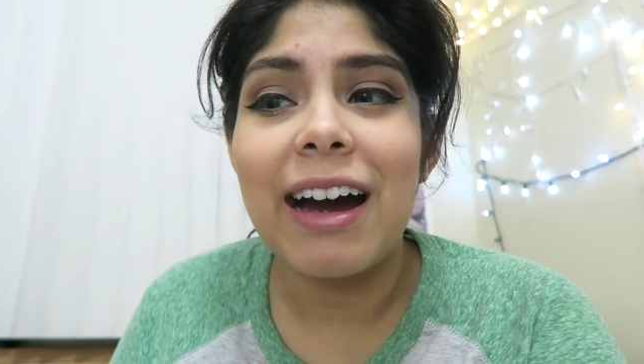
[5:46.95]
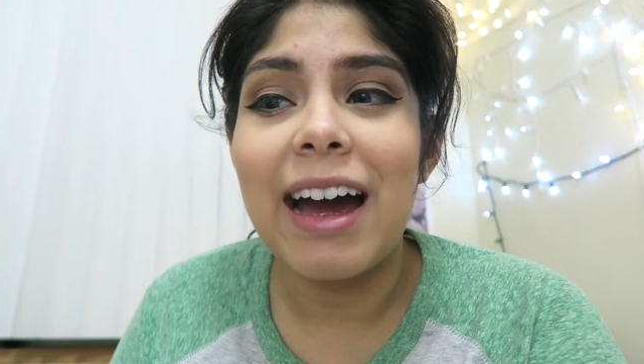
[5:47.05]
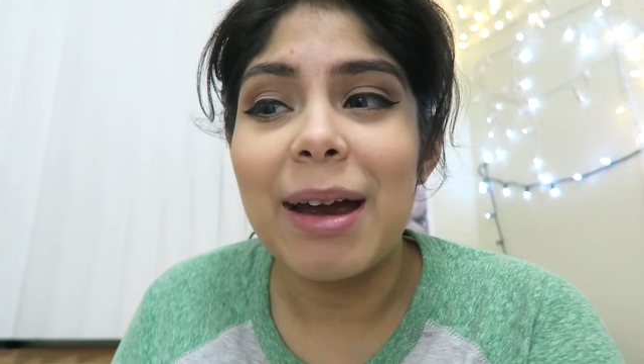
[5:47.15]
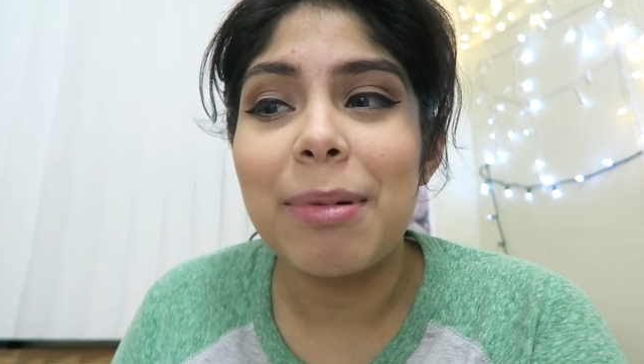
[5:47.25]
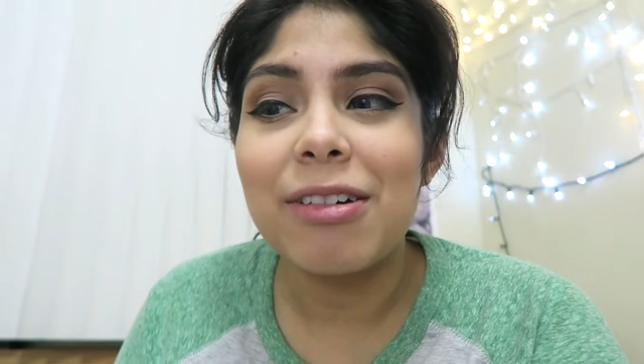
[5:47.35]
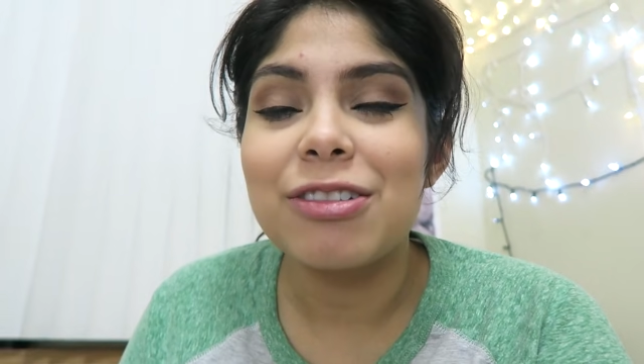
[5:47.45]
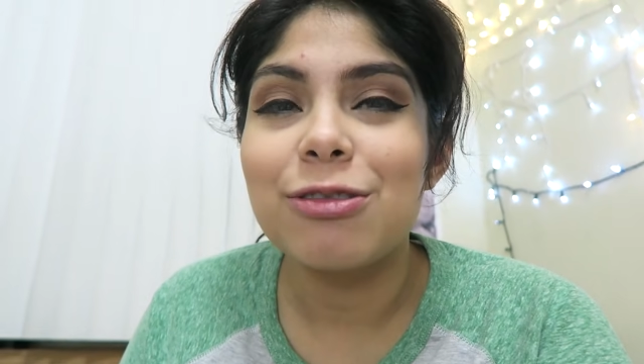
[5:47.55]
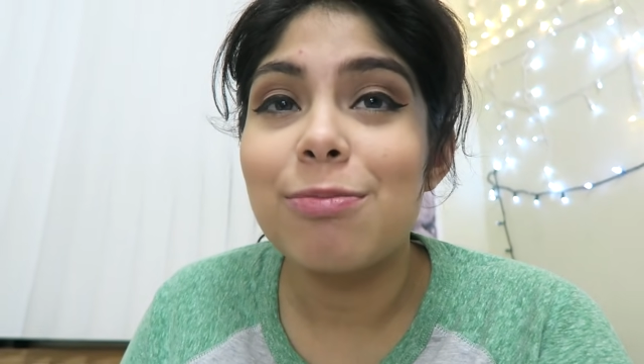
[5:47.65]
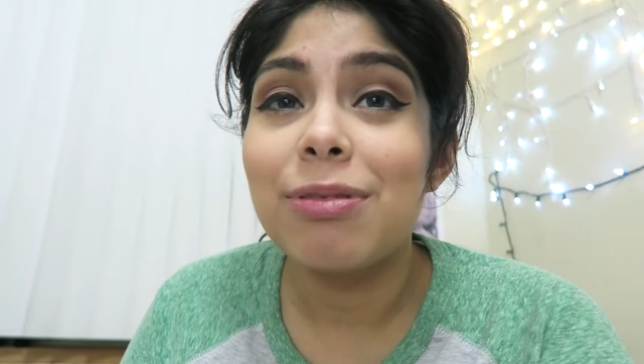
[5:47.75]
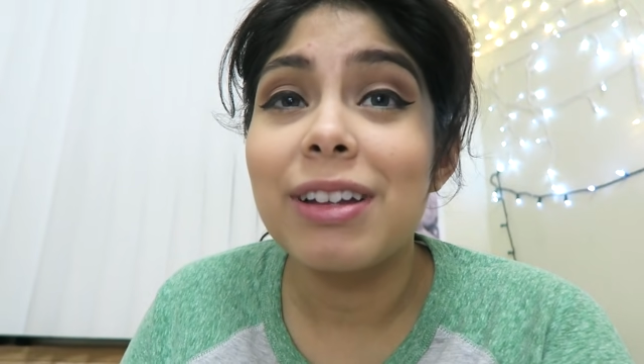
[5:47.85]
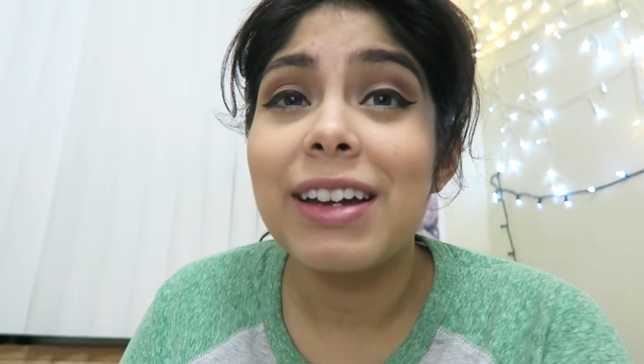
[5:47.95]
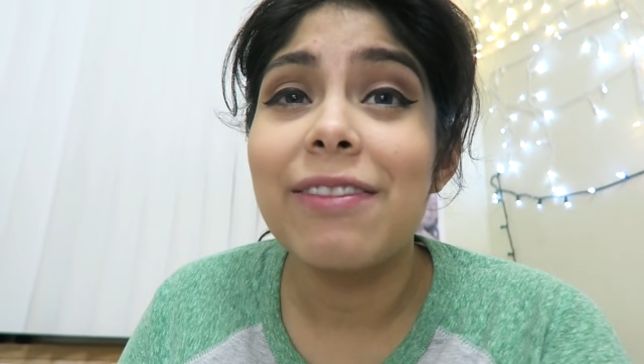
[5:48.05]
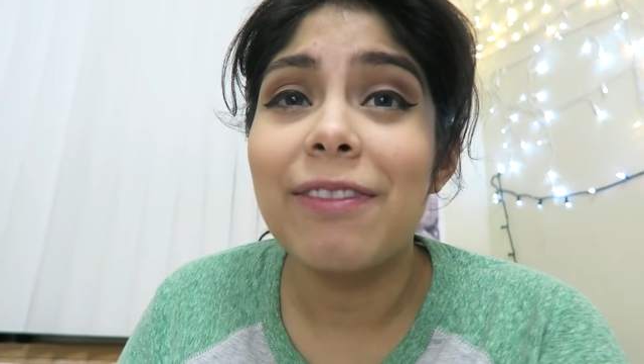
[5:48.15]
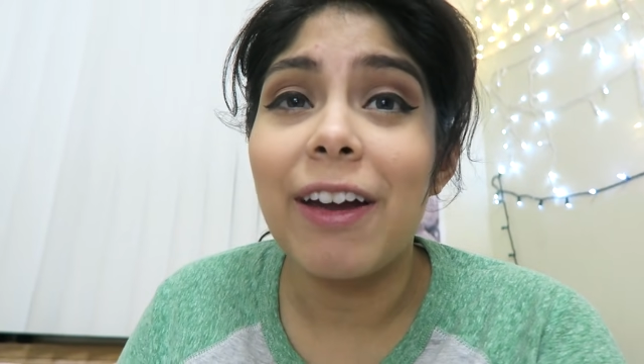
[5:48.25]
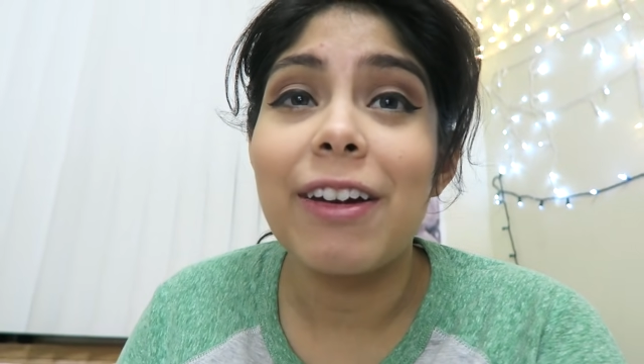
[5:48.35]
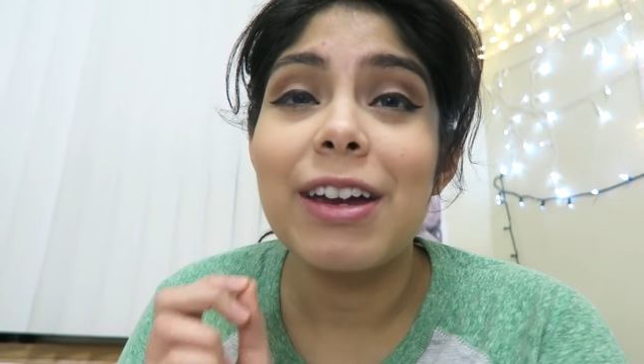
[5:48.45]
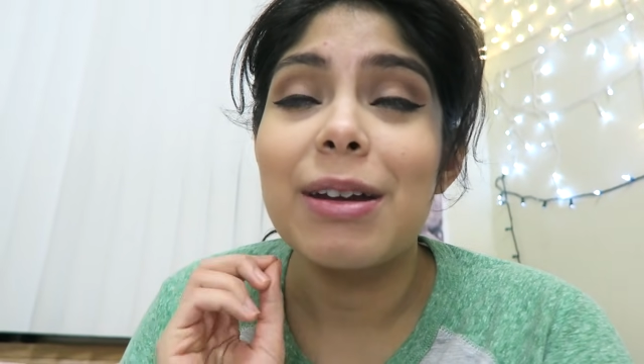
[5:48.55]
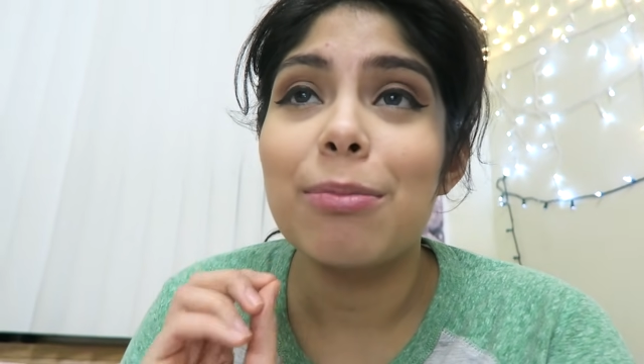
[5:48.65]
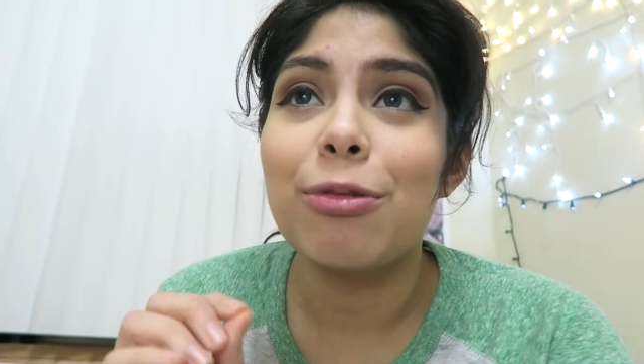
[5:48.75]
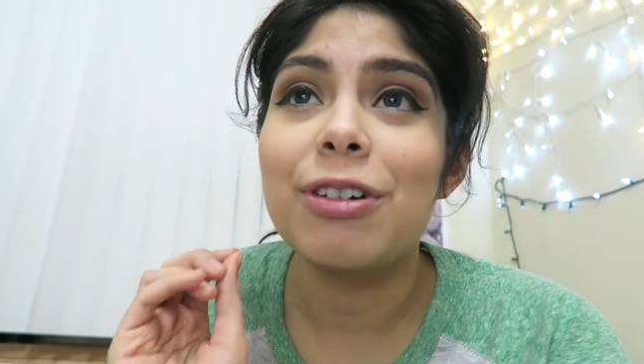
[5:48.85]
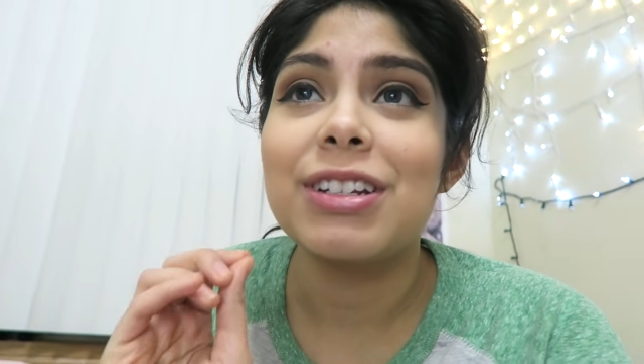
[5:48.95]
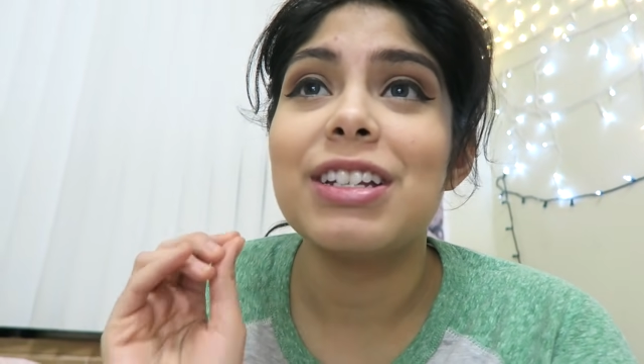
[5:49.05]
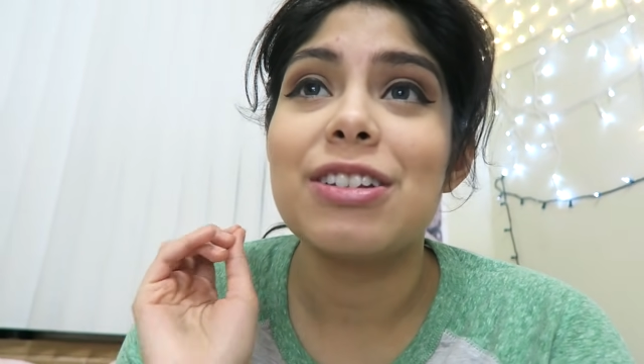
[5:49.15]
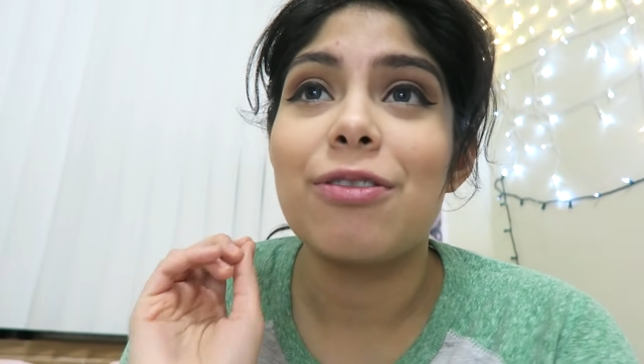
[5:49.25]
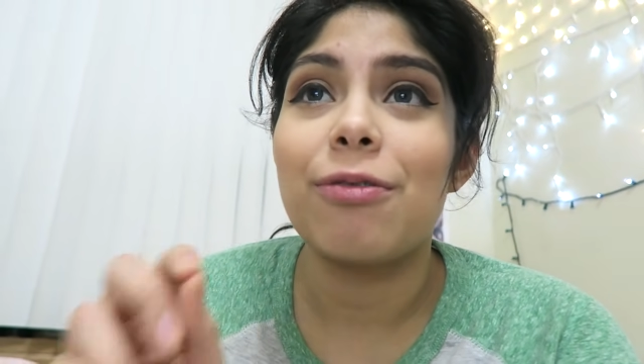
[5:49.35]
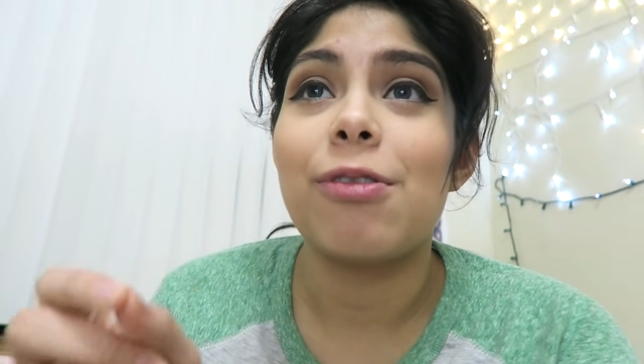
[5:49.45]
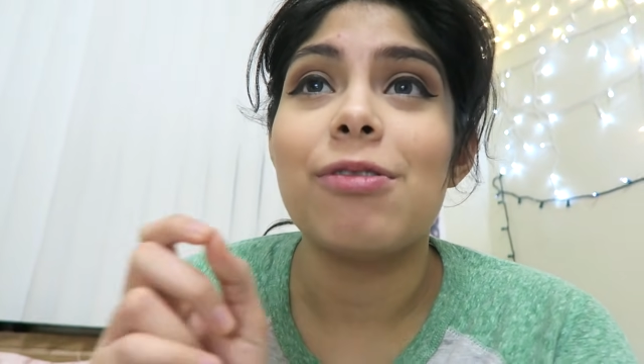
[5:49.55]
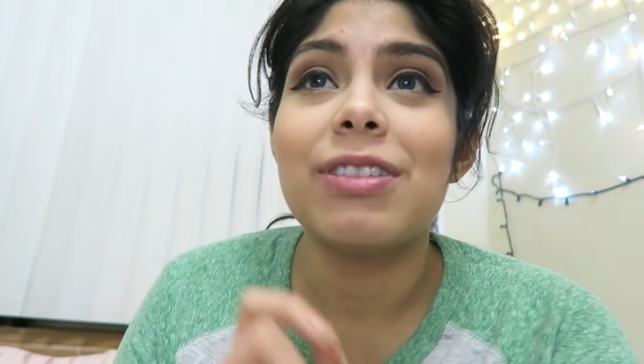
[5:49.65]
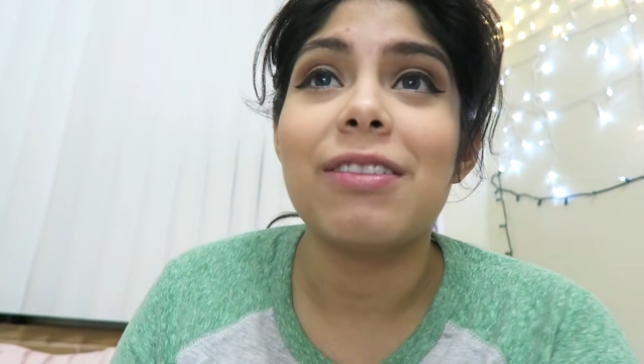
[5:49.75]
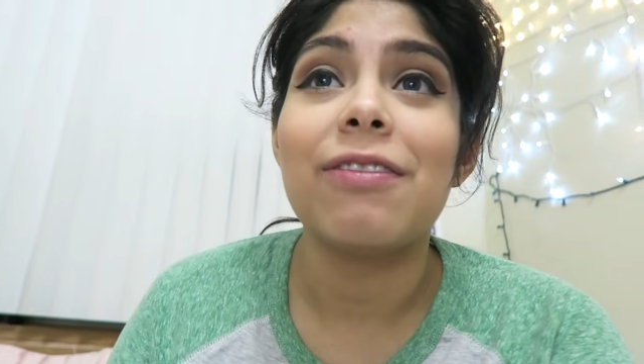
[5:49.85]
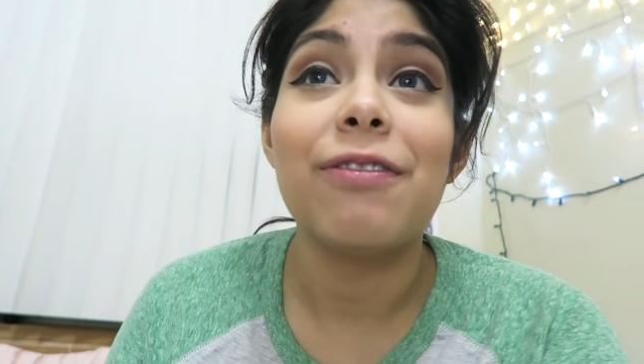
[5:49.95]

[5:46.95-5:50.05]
eyebrows do play a very important role in the